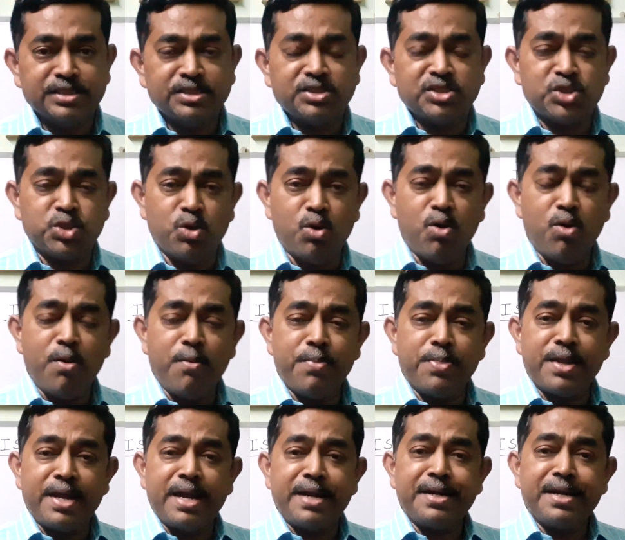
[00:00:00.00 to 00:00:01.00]
So,
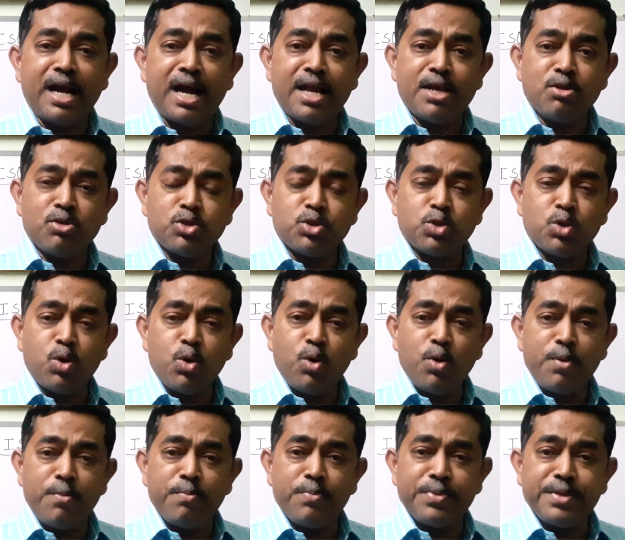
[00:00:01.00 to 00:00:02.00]
and
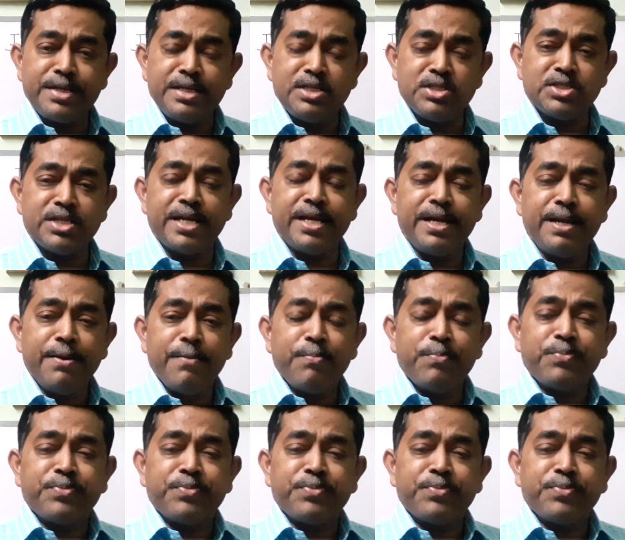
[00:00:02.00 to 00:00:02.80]
ISO is a